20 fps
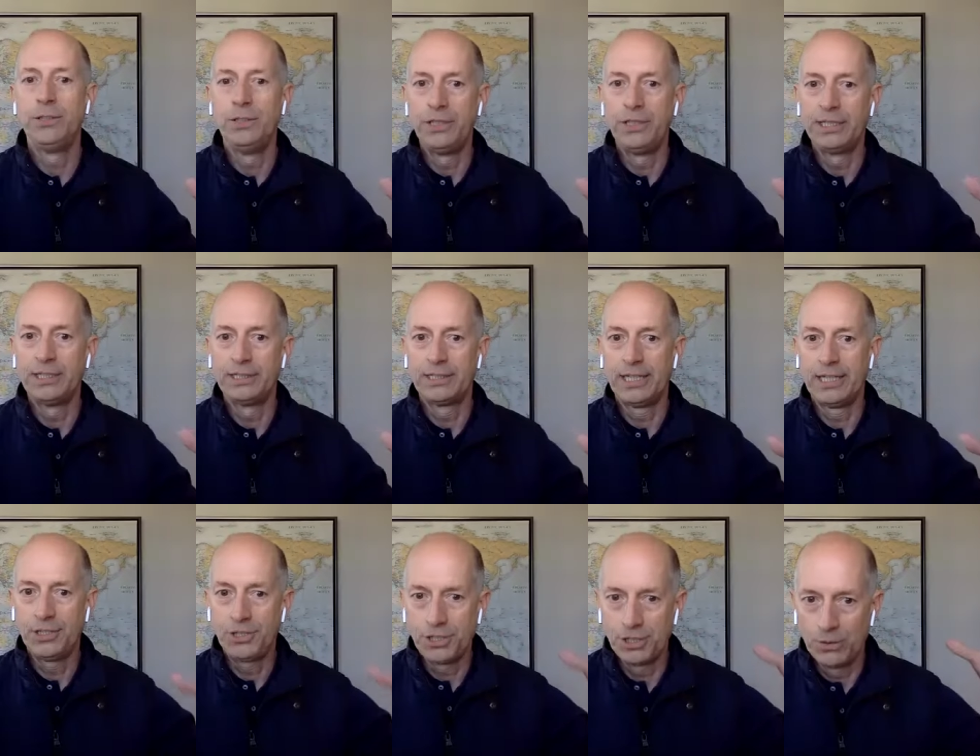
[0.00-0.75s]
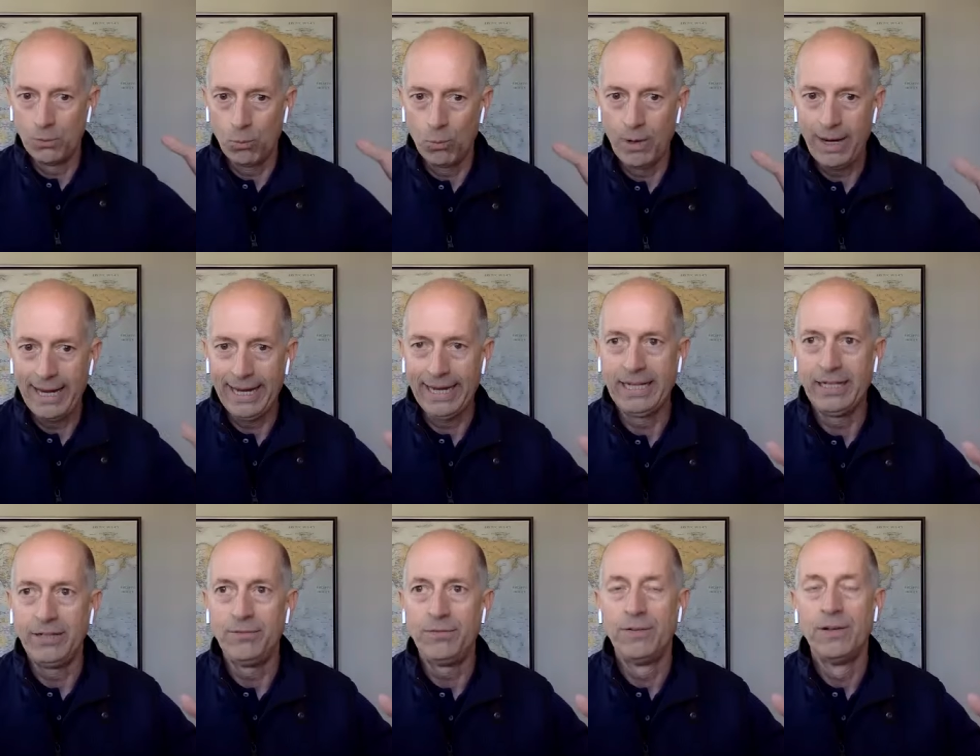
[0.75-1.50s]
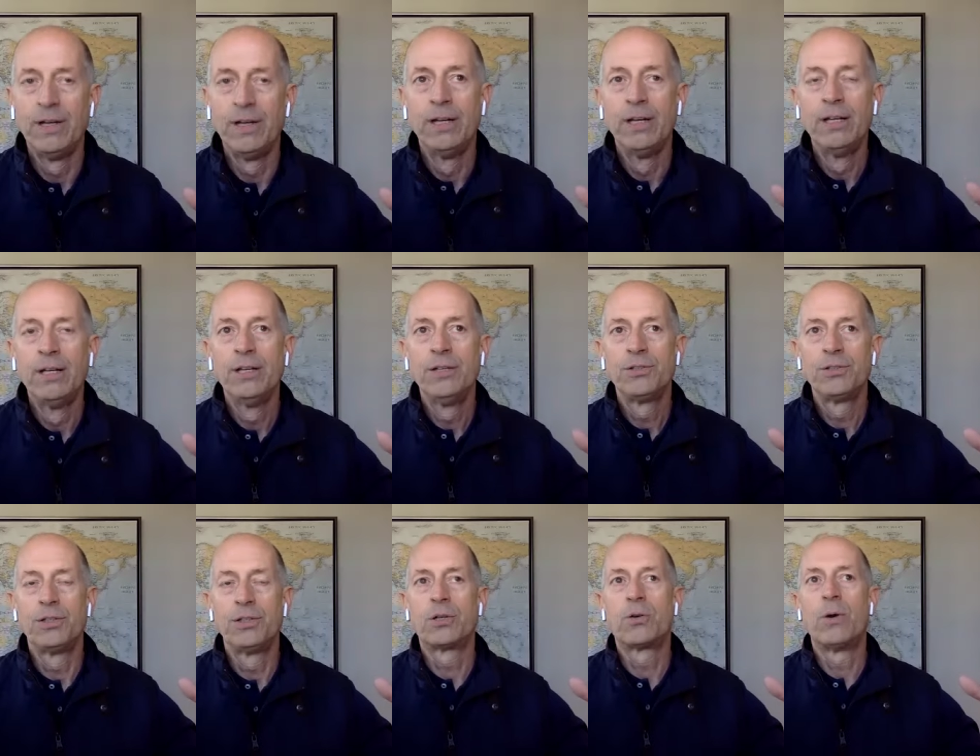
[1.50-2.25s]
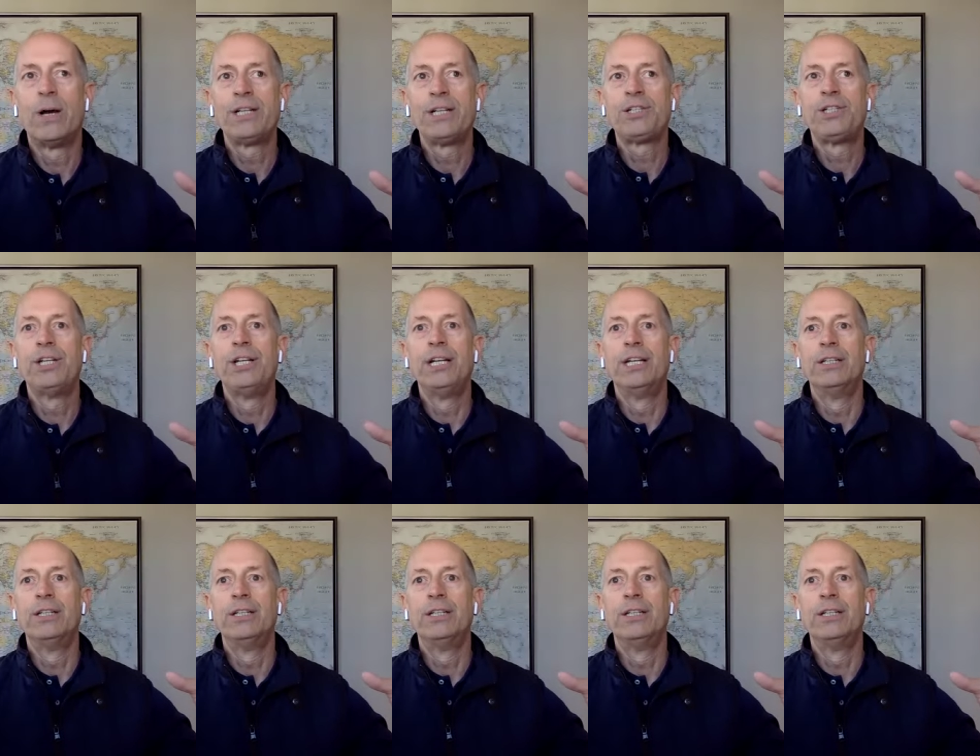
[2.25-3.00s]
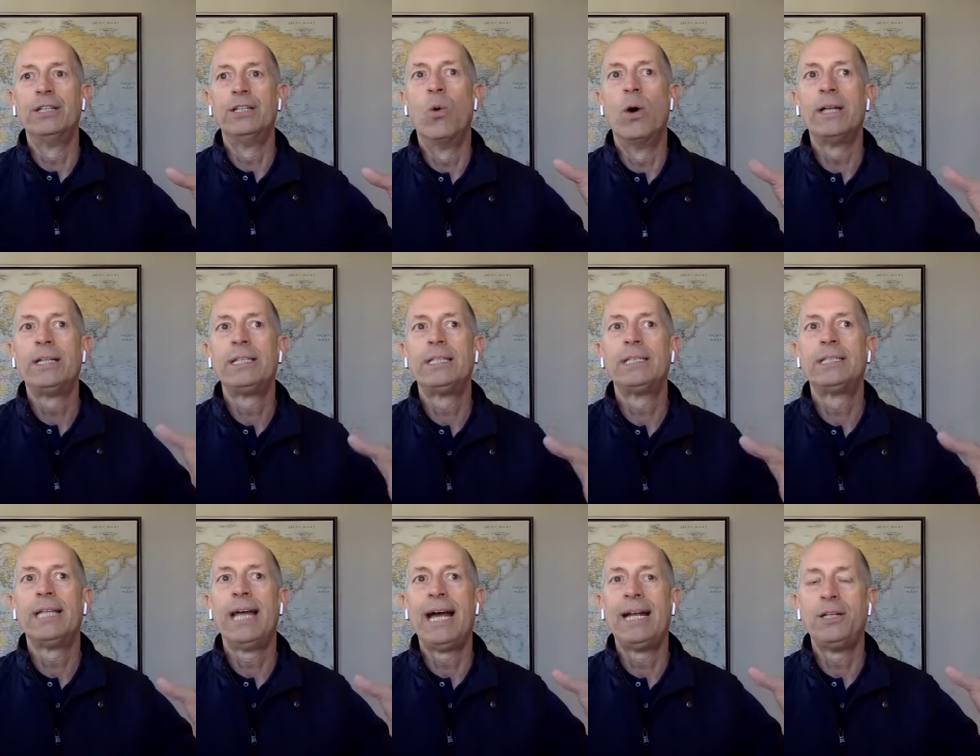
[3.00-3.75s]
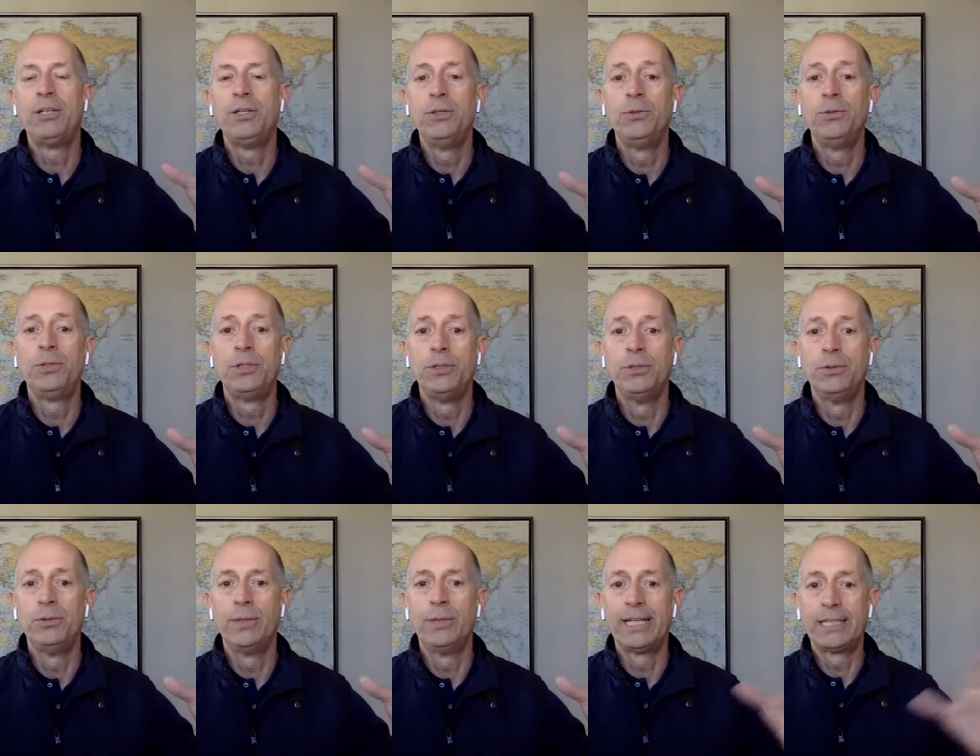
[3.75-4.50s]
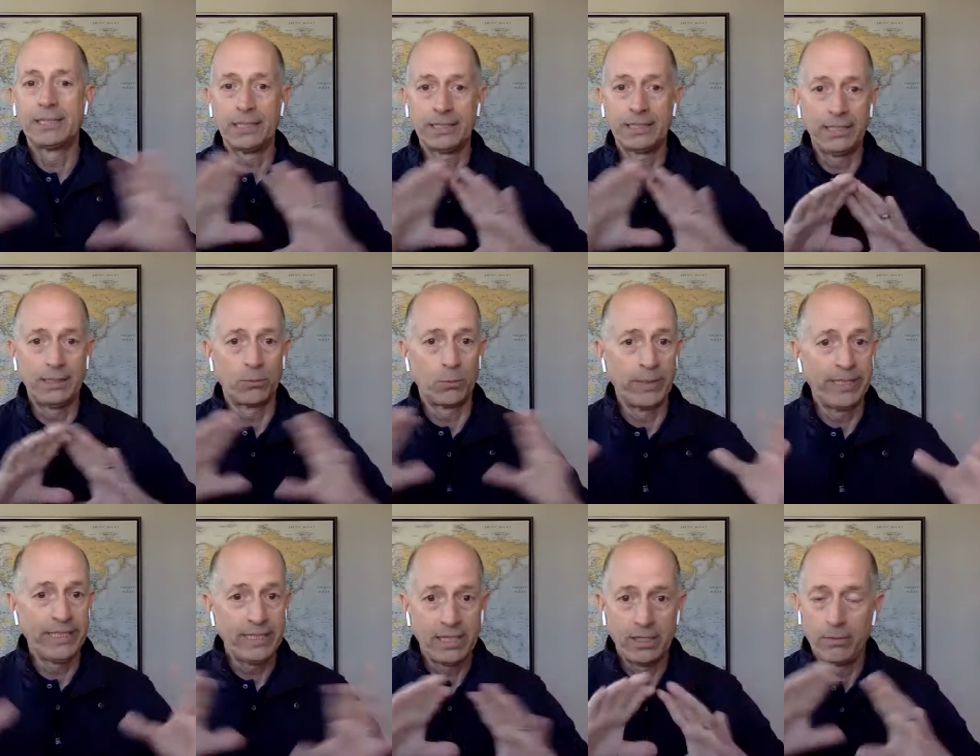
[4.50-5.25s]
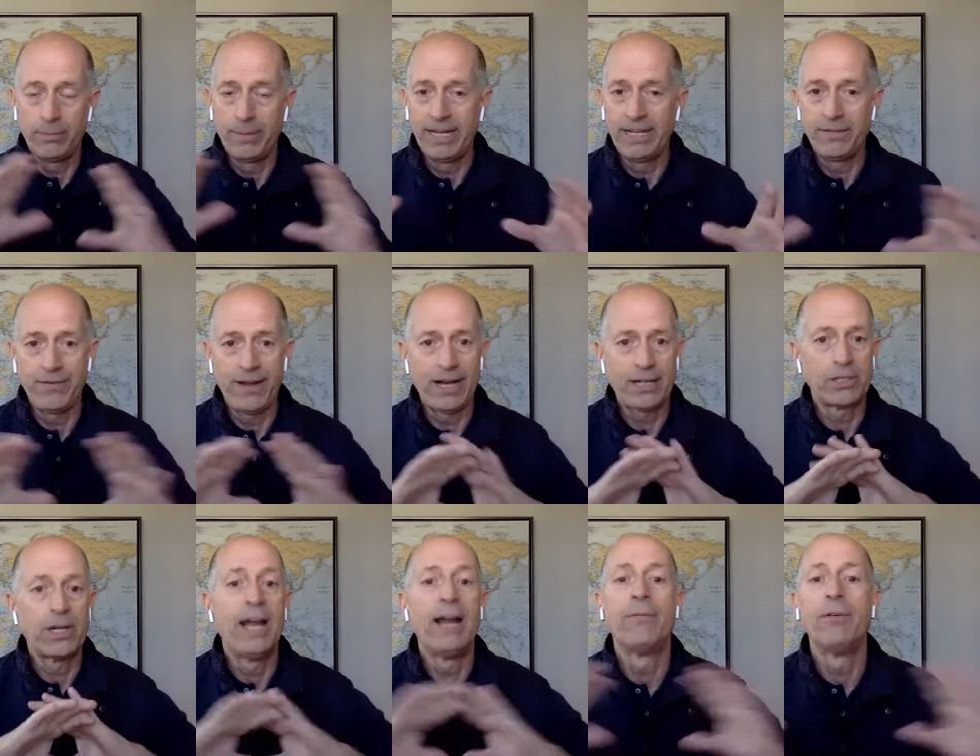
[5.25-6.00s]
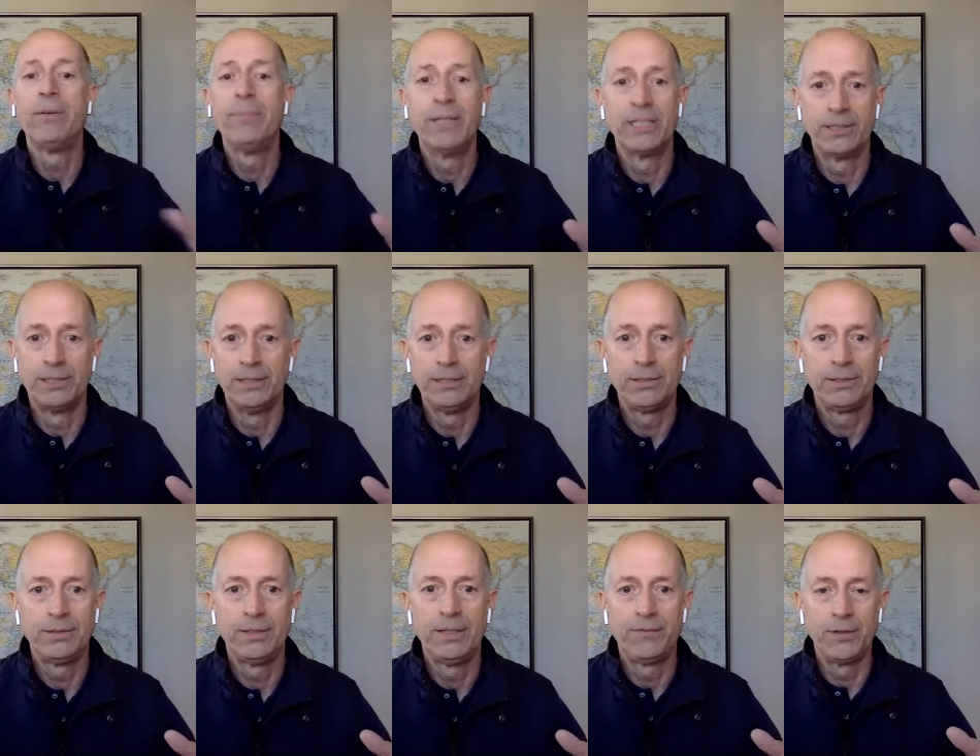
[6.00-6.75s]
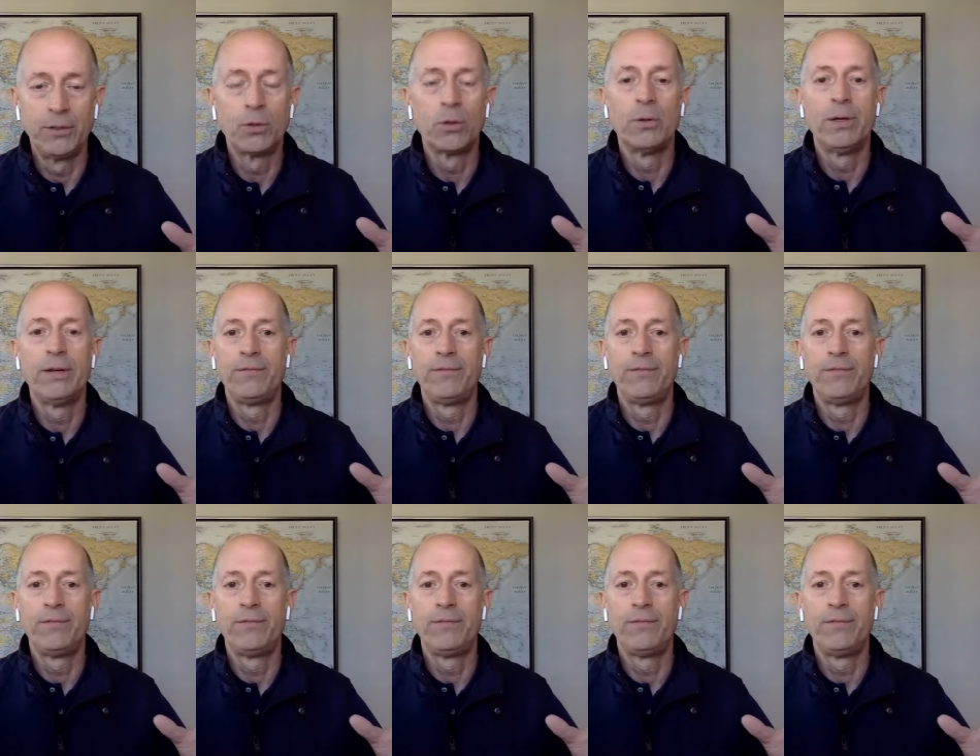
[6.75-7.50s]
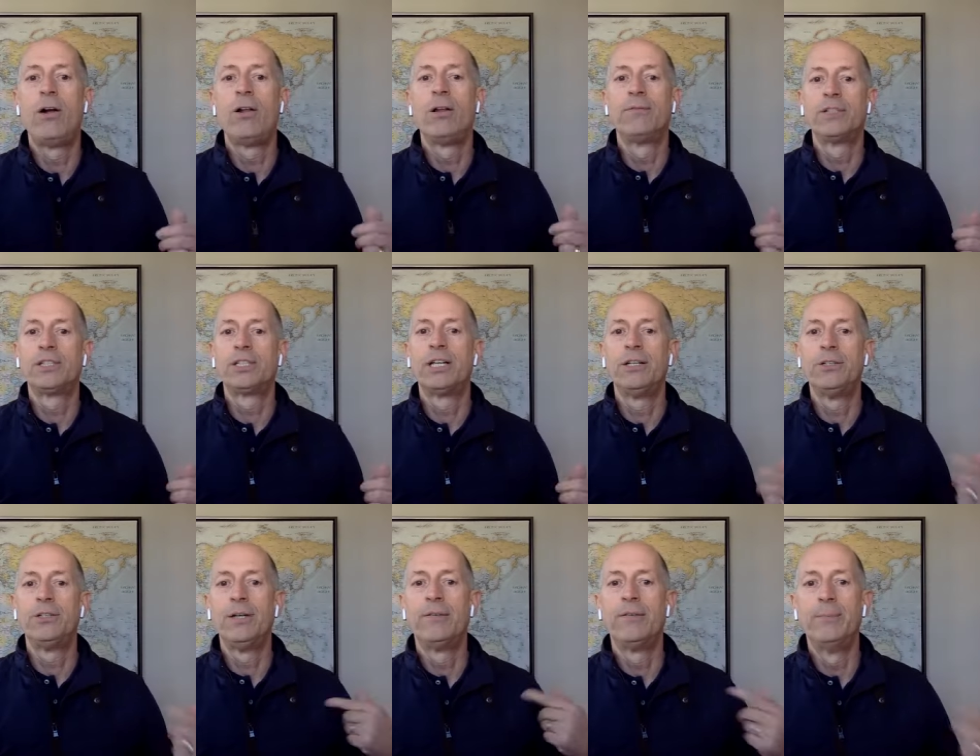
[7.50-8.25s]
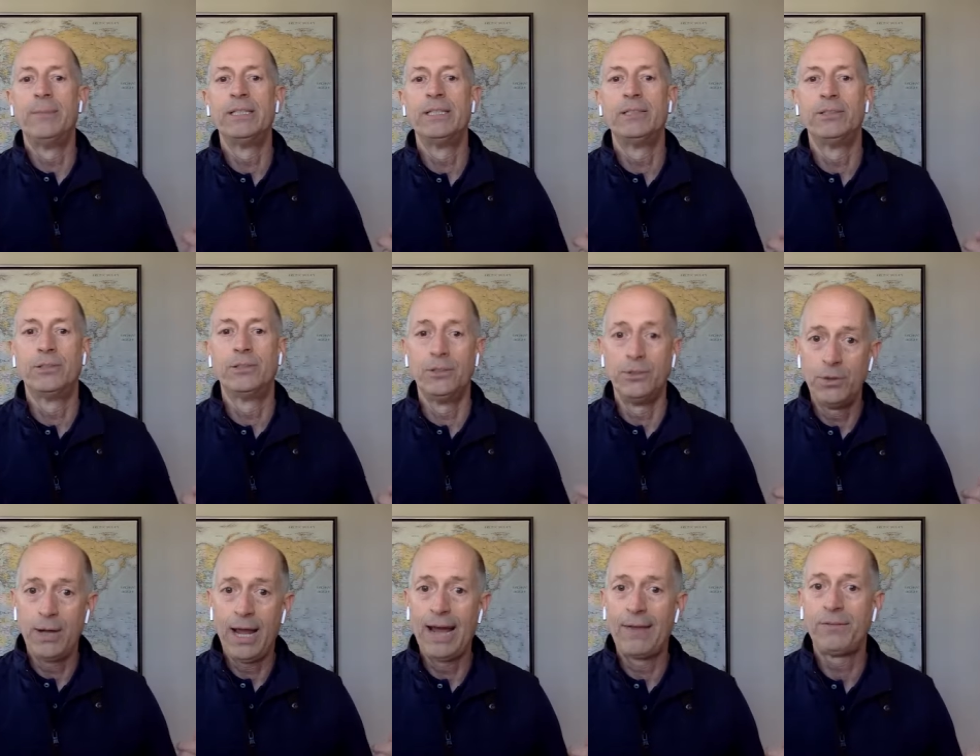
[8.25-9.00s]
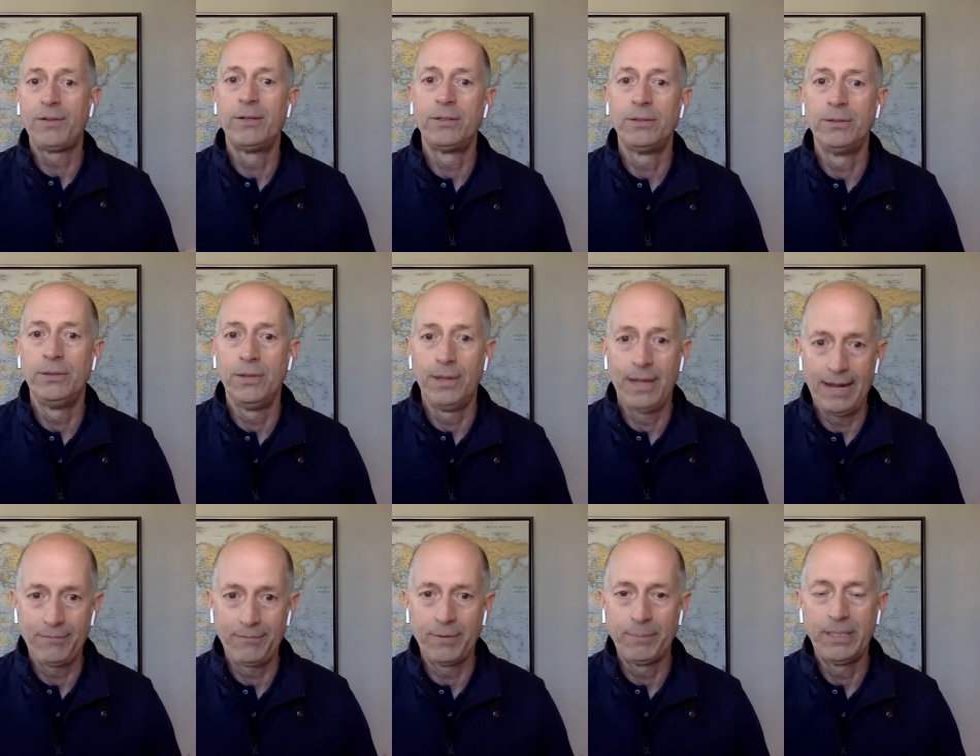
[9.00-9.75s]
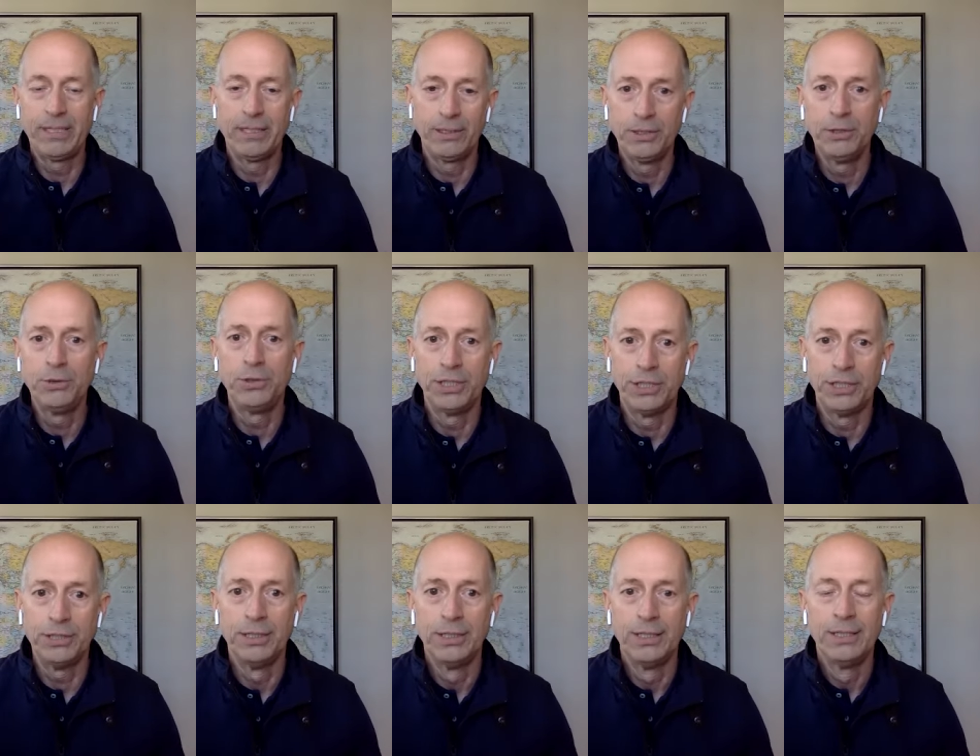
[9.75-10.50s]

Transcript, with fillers: unionization wave. So the question is, what does that do to existing retail, manufacturer, every business? If you're mm. if you're now all of a sudden you have a business and you have to you have to be a union,